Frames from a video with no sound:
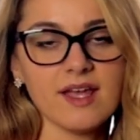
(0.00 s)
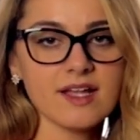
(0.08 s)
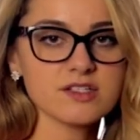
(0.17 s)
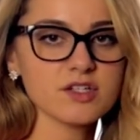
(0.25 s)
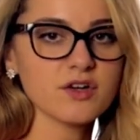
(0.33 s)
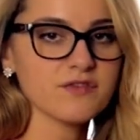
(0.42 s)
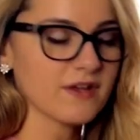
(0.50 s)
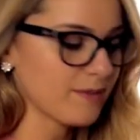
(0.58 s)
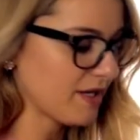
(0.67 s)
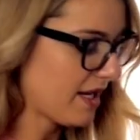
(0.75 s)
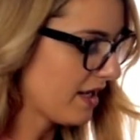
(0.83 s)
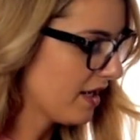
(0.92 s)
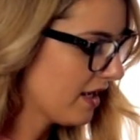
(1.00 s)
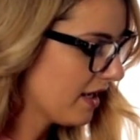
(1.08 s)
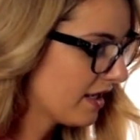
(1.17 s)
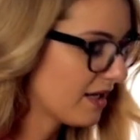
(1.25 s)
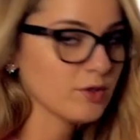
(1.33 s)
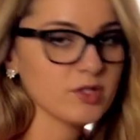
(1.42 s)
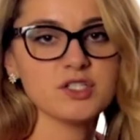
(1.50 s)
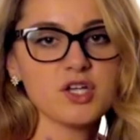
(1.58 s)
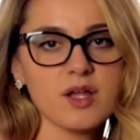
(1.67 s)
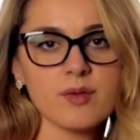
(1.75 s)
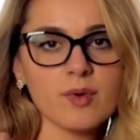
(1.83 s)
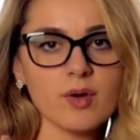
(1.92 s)
Okay, it's a nom féminin, and I'm only
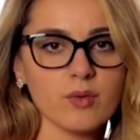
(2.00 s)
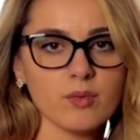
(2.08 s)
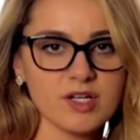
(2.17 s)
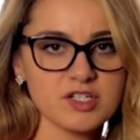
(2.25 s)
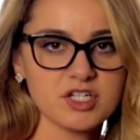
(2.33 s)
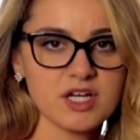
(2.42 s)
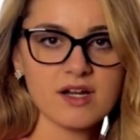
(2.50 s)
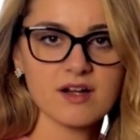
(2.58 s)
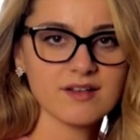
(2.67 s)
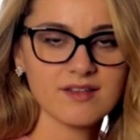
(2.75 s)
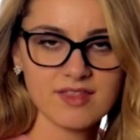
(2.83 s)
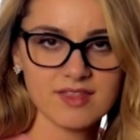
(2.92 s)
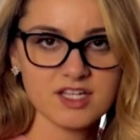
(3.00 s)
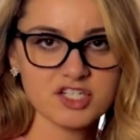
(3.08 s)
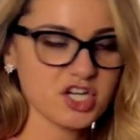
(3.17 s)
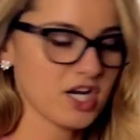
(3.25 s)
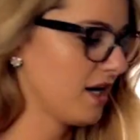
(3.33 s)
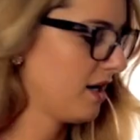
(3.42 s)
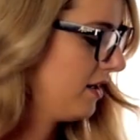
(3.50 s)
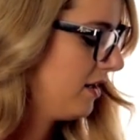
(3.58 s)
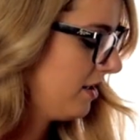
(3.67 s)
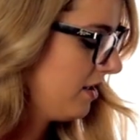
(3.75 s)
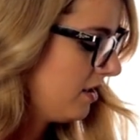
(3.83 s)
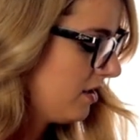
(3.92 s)
talking about one chair, the chair.
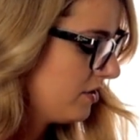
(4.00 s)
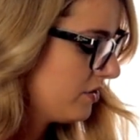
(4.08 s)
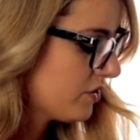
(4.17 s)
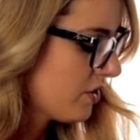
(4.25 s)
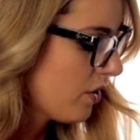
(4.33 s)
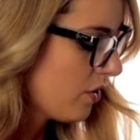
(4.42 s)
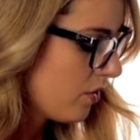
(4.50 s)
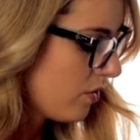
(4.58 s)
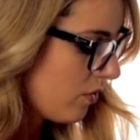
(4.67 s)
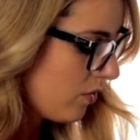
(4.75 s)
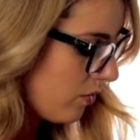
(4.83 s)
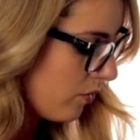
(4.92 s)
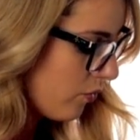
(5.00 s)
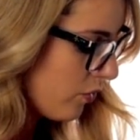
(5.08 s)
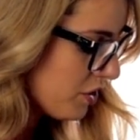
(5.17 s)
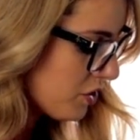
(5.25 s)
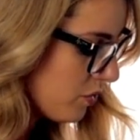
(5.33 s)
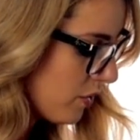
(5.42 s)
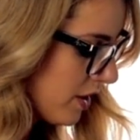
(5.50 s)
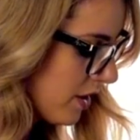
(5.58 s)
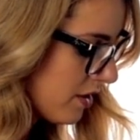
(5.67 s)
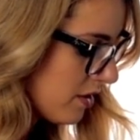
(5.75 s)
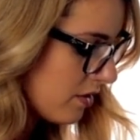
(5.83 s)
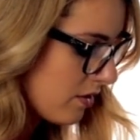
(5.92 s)
So which
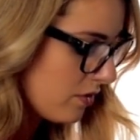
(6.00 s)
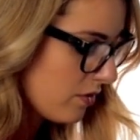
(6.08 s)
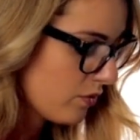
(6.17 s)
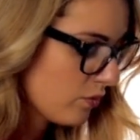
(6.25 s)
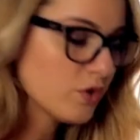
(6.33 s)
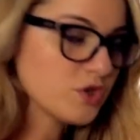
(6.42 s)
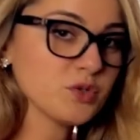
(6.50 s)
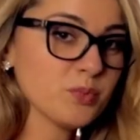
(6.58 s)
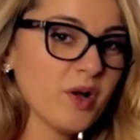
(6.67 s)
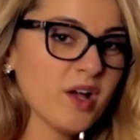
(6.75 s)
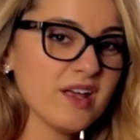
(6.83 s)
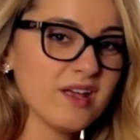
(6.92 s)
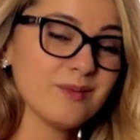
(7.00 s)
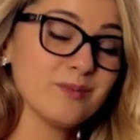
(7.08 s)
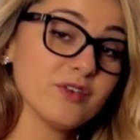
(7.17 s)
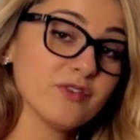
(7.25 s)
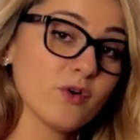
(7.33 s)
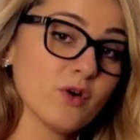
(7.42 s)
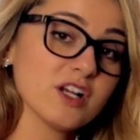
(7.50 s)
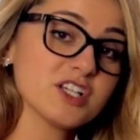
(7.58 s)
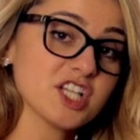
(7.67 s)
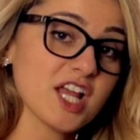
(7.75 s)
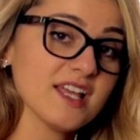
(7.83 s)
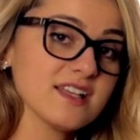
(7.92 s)
word would you put before
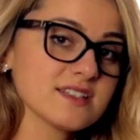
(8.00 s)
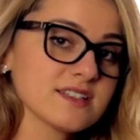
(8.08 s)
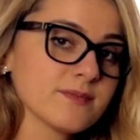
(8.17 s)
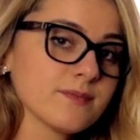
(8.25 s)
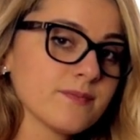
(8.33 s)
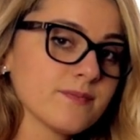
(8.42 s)
chaise?